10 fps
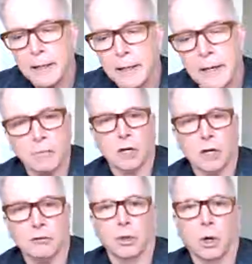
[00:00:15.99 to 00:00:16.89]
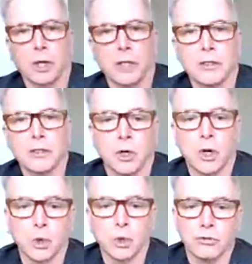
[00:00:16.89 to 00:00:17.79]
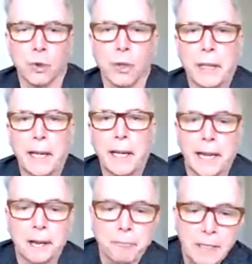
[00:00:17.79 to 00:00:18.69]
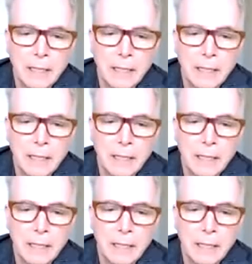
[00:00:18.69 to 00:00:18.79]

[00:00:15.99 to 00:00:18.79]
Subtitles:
I'm John Florence, your host for the day.